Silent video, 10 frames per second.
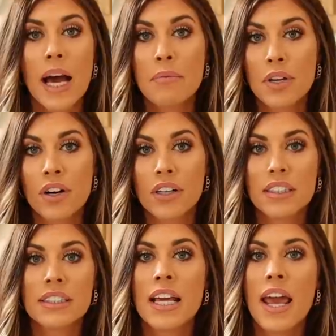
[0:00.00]
at
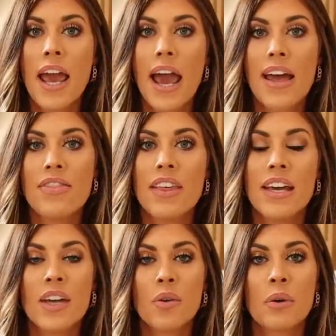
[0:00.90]
Menards, and
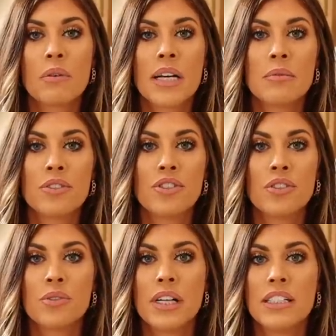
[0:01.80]
then we were able
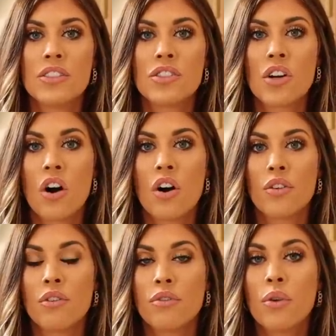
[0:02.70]
to
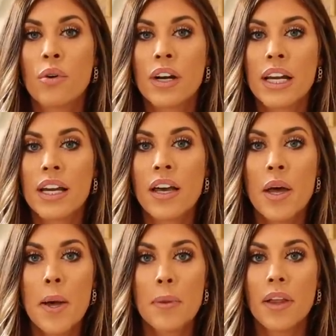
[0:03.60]
install the flooring.
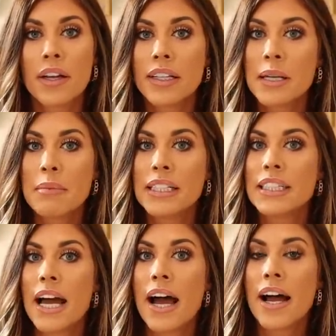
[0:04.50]
Luckily, my
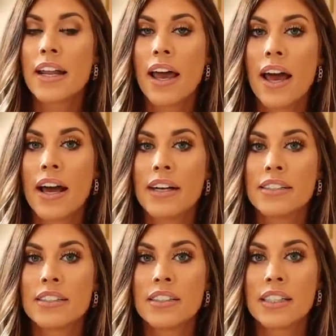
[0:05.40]
dad
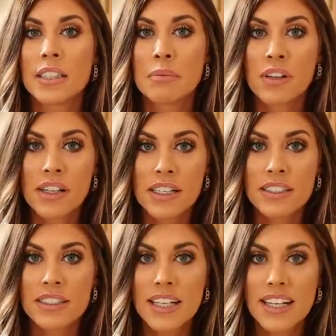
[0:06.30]
has
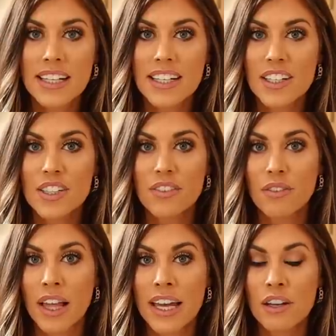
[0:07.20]
experience in
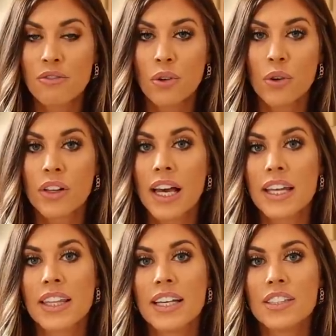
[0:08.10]
laying floor
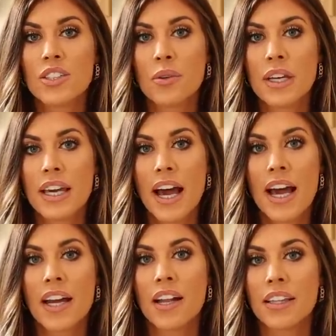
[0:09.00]
like this, so he
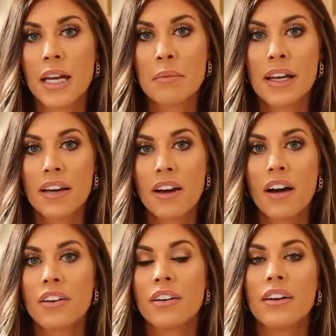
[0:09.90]
had a laminate
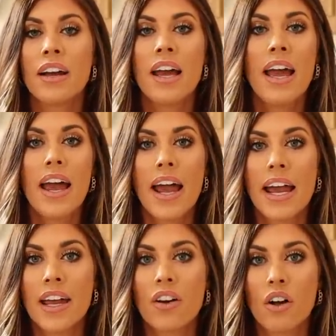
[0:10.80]
cutter
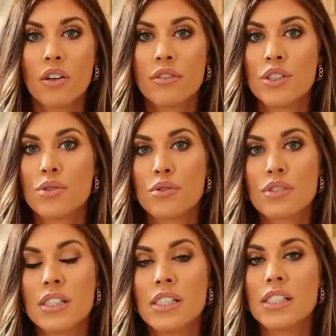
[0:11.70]
and all of the
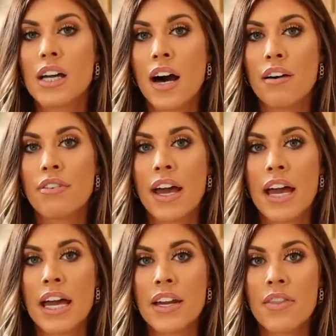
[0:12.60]
tools and stuff,
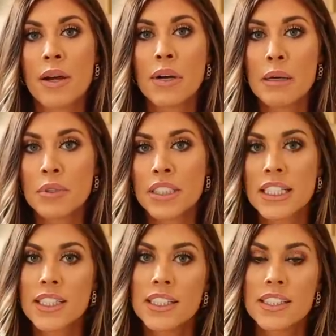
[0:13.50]
and they were able to
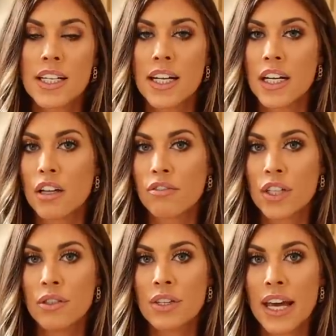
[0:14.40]
get this done in a
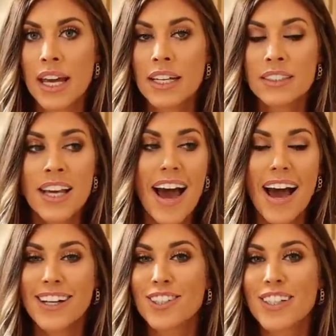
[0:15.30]
few days.
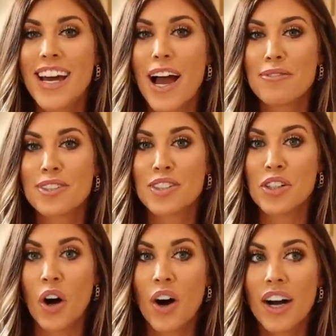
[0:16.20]
Actually, I was
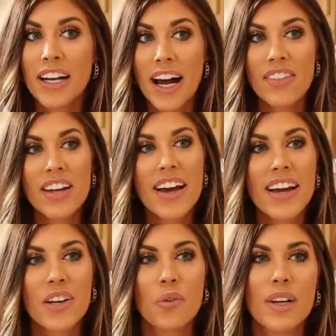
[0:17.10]
gone. I think I
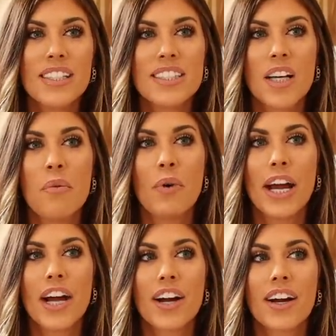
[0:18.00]
had went
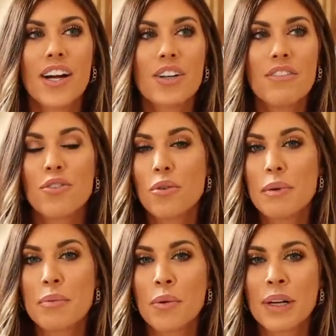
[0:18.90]
somewhere. I don't even
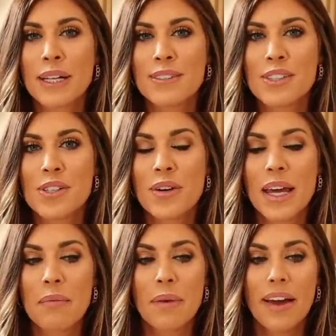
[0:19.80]
remember what I was
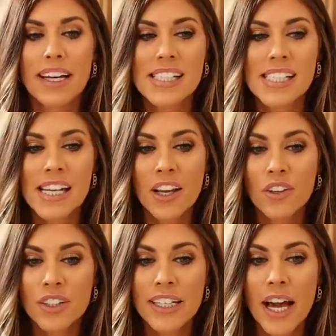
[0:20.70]
doing, but
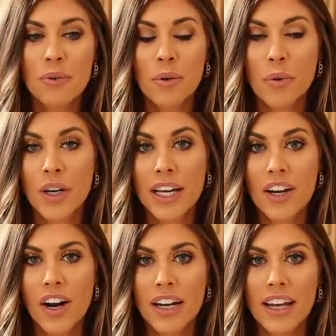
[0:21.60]
Taylor and Dad were
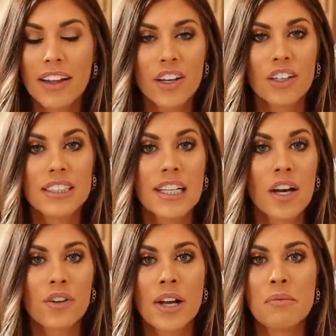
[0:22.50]
working on it like on a
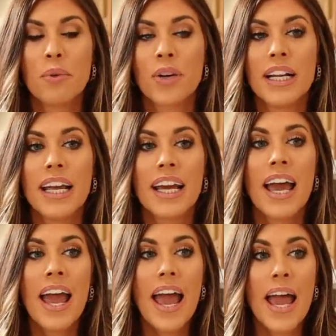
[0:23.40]
Saturday morning,
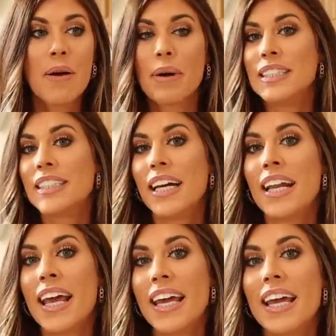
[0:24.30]
and by
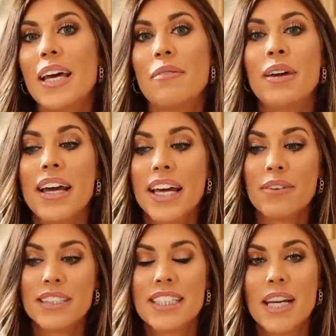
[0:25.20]
10 a.m.
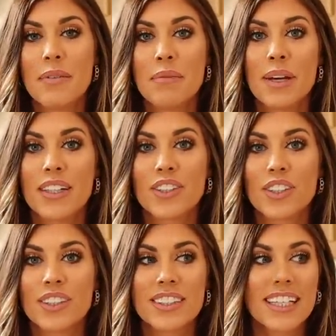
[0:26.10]
he was sending me
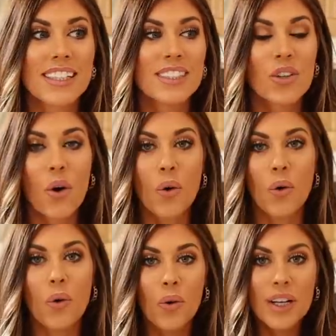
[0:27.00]
pictures like this
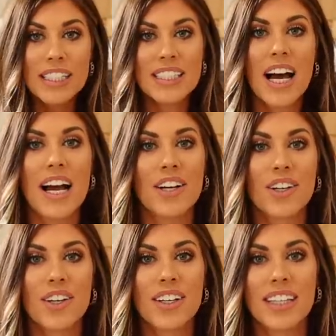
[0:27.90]
whole
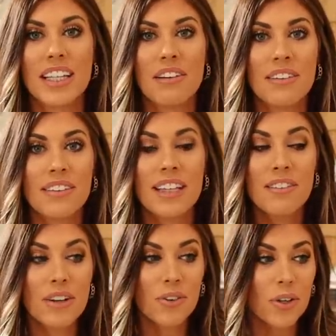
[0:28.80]
entire
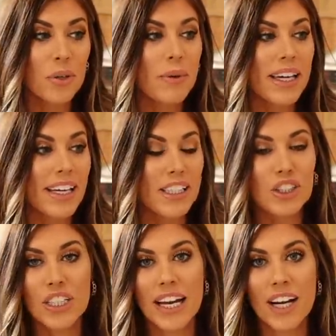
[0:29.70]
living room and
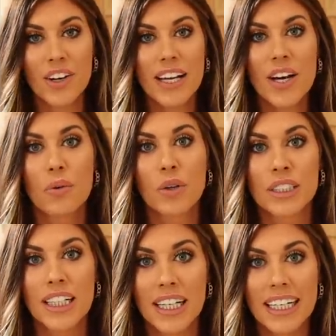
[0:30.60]
kitchen area
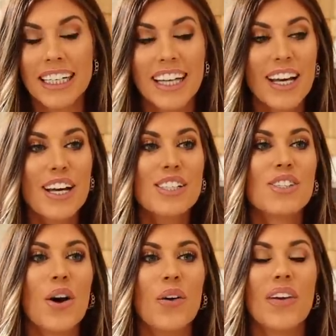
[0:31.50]
were done.
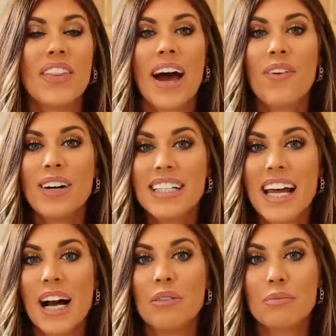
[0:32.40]
So that went
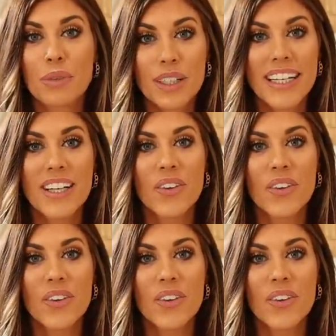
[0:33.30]
down pretty